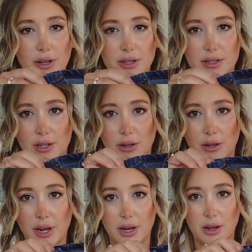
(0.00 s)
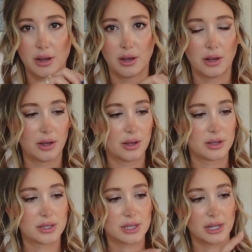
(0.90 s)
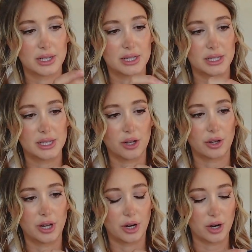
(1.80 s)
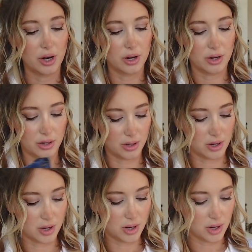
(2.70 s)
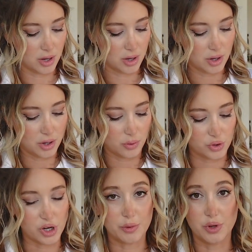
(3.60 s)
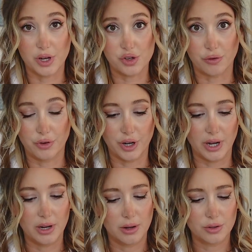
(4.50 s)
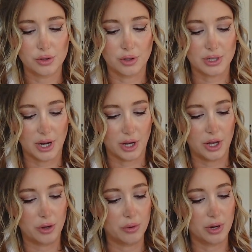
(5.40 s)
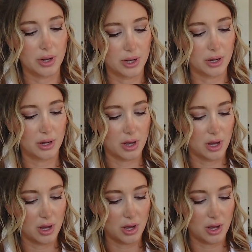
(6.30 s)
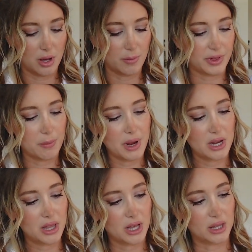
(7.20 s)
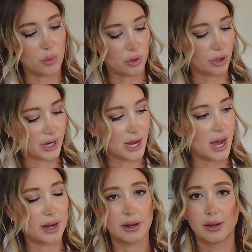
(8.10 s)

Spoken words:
this little like slit detail here, which helps you get your foot in. Also looks kind of cute. But the main thing that we're looking at